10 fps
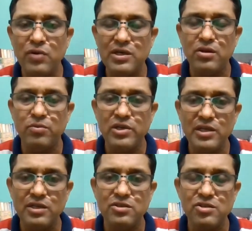what
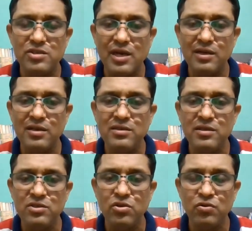communication strategy
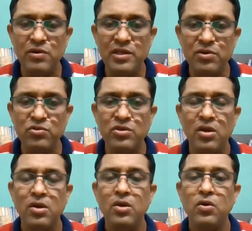teacher will use,
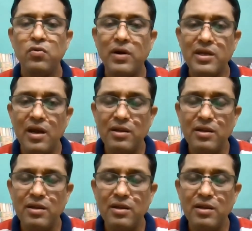what are